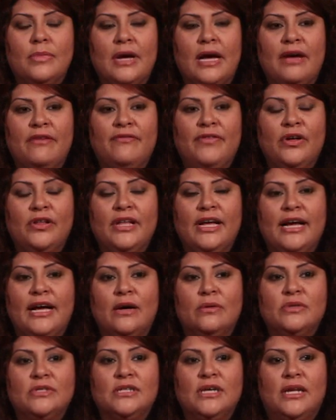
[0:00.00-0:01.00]
felt like I
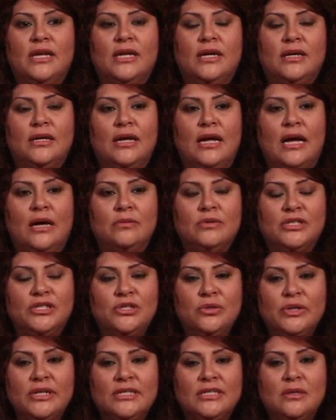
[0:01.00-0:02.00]
was
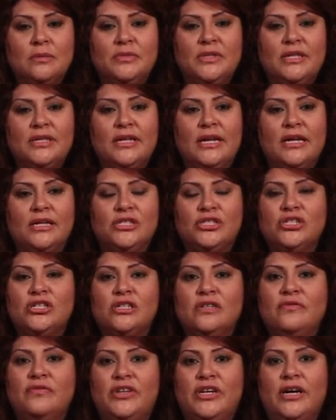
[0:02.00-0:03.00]
doing something that I shouldn't
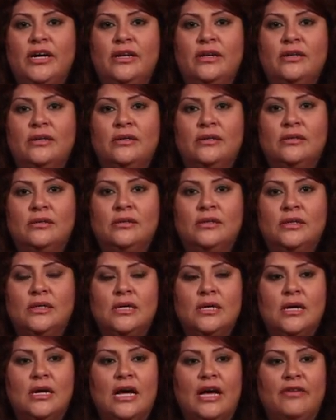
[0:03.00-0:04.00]
have done.
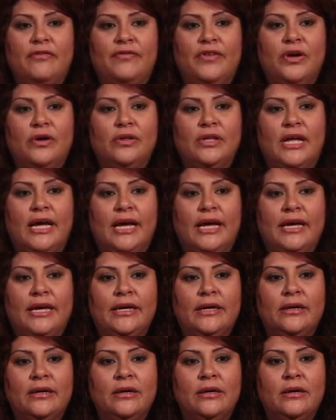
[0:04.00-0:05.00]
I felt like
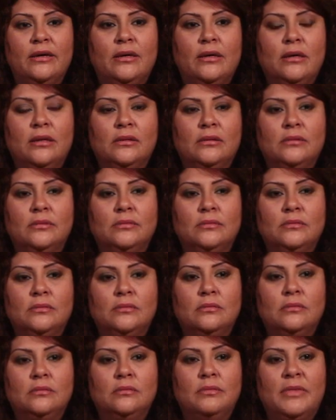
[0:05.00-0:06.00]

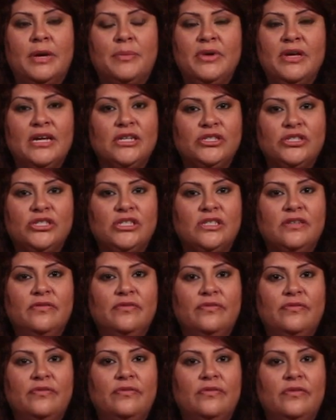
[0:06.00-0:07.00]
maybe I shouldn't have
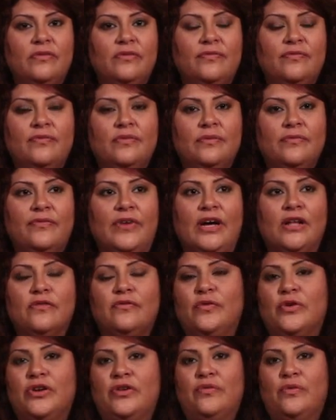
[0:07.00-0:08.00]
filed
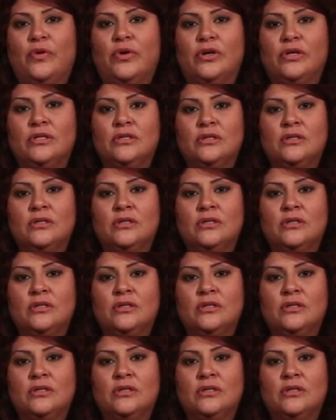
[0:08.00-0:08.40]
for divorce.